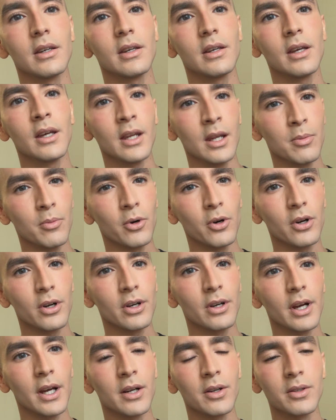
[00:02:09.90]
anymore.
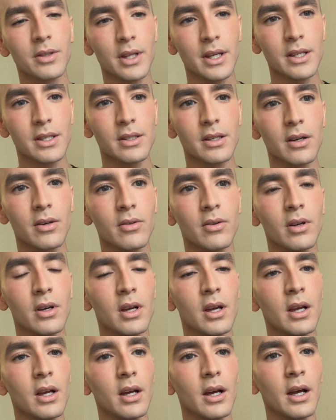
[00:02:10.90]
I don't think so.
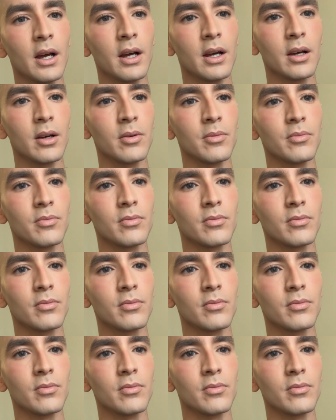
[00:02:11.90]
I